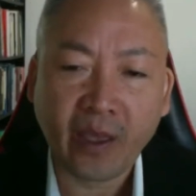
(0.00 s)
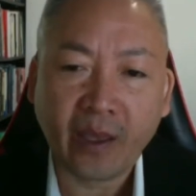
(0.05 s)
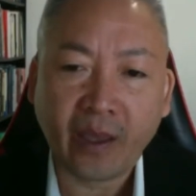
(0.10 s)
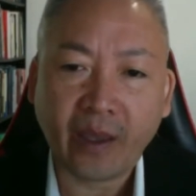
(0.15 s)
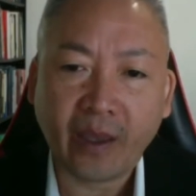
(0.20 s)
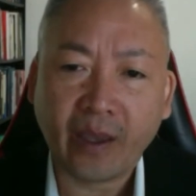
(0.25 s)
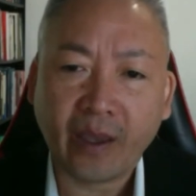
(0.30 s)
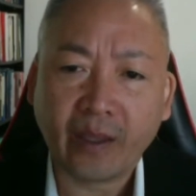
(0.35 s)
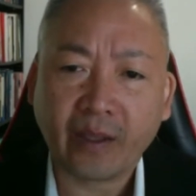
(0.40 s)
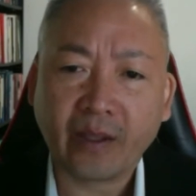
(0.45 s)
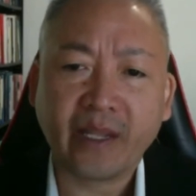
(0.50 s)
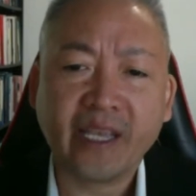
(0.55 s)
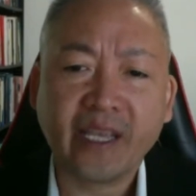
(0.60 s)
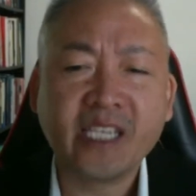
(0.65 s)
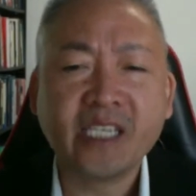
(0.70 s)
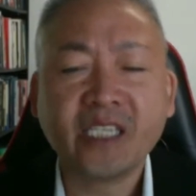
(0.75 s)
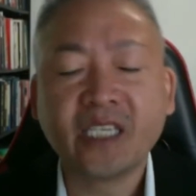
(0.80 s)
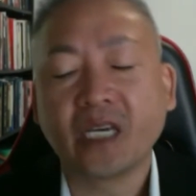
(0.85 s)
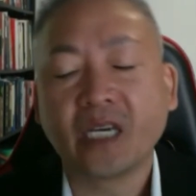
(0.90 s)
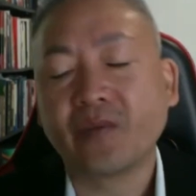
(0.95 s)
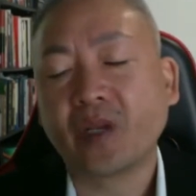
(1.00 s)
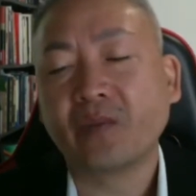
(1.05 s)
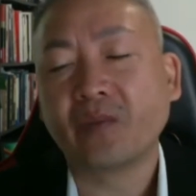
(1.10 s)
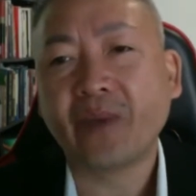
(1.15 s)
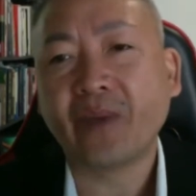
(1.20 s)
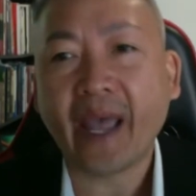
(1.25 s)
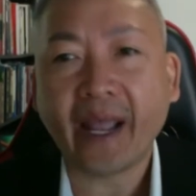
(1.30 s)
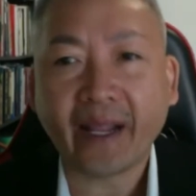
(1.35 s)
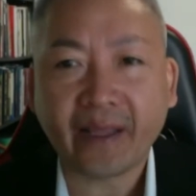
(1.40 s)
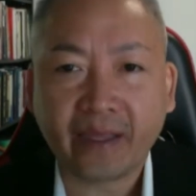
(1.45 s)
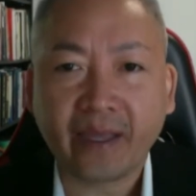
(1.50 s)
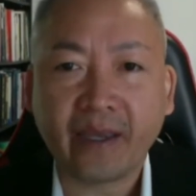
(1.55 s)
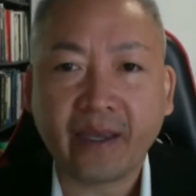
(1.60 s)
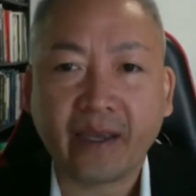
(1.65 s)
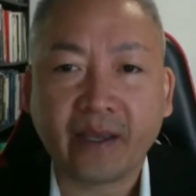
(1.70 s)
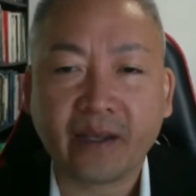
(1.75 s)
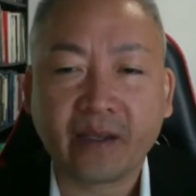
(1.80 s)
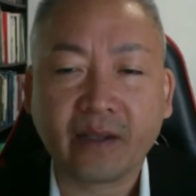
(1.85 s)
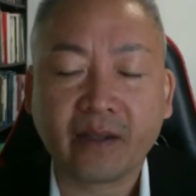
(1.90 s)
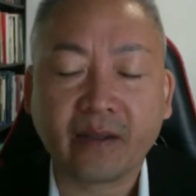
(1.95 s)
And ladies and gentlemen, back
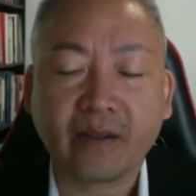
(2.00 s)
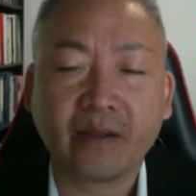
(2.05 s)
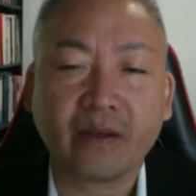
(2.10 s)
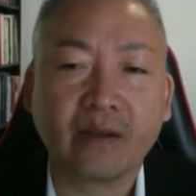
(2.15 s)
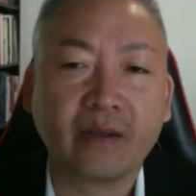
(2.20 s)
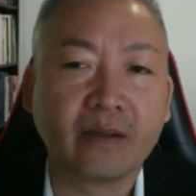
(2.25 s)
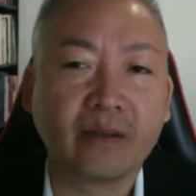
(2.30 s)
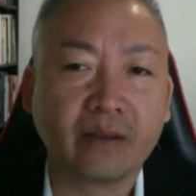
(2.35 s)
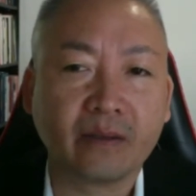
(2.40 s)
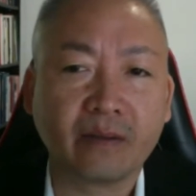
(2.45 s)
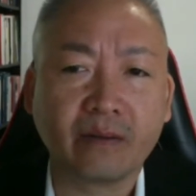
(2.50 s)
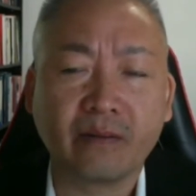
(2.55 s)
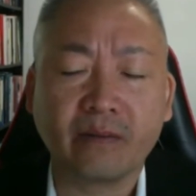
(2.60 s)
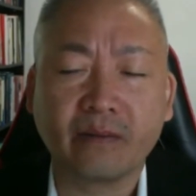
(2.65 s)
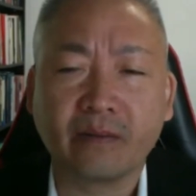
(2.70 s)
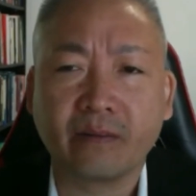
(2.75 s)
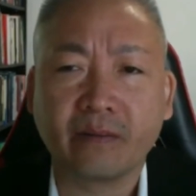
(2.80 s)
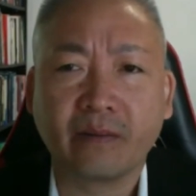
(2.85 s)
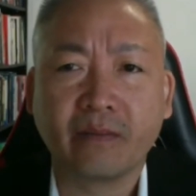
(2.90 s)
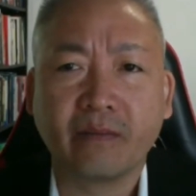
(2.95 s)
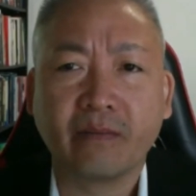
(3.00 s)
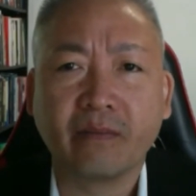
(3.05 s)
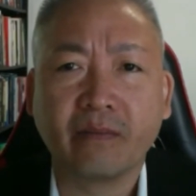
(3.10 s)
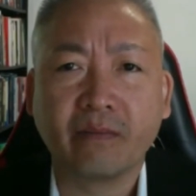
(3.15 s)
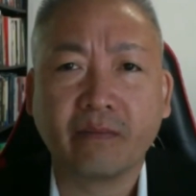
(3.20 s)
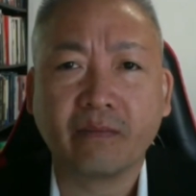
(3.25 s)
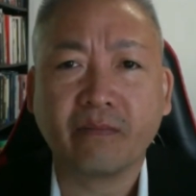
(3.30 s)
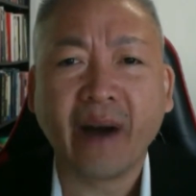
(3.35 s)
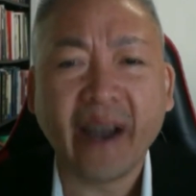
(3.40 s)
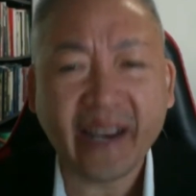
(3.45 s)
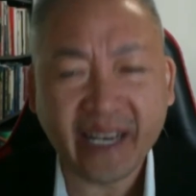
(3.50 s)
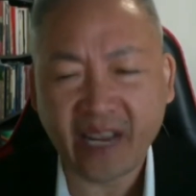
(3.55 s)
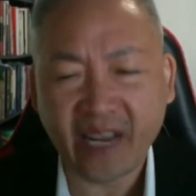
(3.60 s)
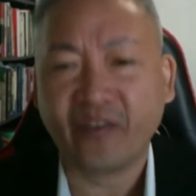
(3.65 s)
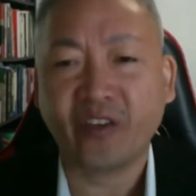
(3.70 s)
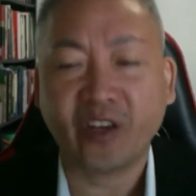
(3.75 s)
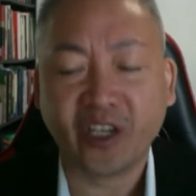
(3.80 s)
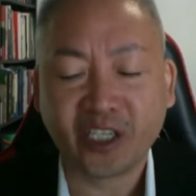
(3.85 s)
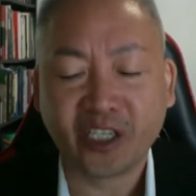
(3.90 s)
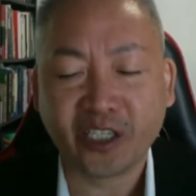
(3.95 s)
then, my
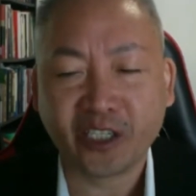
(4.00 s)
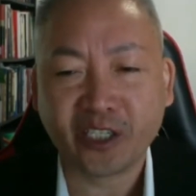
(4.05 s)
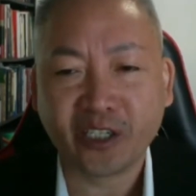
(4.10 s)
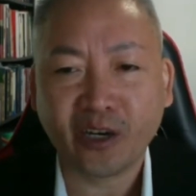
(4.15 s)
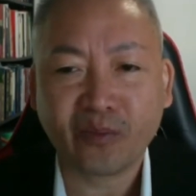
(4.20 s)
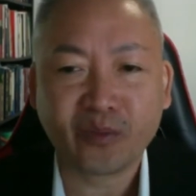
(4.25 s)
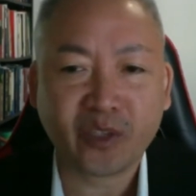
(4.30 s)
definition of